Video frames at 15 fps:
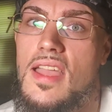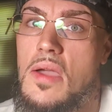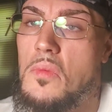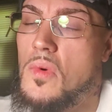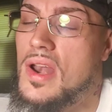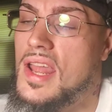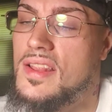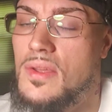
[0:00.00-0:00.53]
And
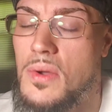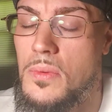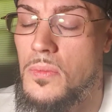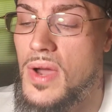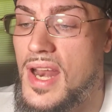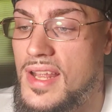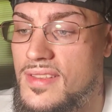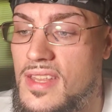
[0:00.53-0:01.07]

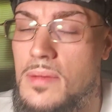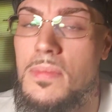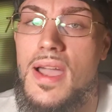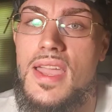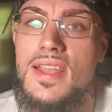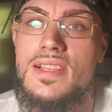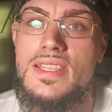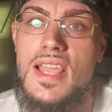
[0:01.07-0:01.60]
when I did my
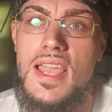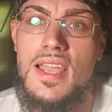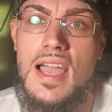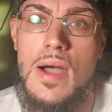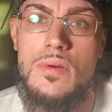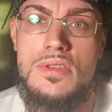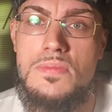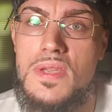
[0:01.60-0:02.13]
intake,
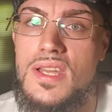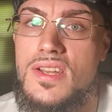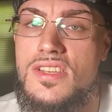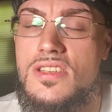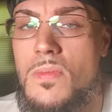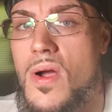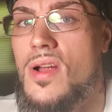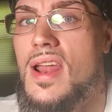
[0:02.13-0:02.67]
I was being a
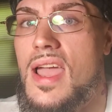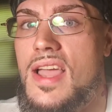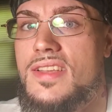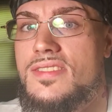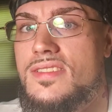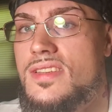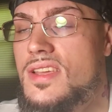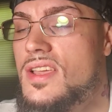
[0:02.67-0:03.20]
smart ass.